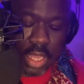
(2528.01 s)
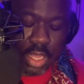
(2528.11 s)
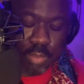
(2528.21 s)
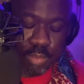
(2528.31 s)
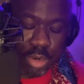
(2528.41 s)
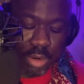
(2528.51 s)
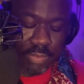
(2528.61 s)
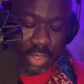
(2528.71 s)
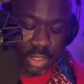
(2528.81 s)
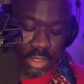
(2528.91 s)

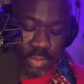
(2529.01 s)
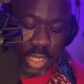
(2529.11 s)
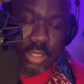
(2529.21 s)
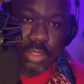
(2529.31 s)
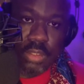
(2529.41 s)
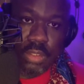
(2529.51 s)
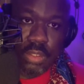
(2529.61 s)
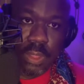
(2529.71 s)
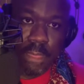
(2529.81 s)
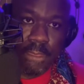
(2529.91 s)
impervious to
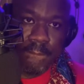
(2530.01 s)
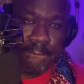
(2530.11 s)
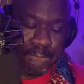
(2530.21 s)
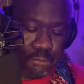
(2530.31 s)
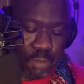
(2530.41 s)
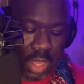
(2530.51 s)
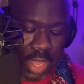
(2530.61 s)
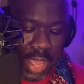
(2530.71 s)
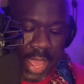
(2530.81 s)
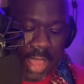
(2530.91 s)
wrinkles.
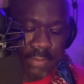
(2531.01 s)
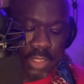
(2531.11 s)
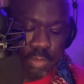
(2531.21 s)
After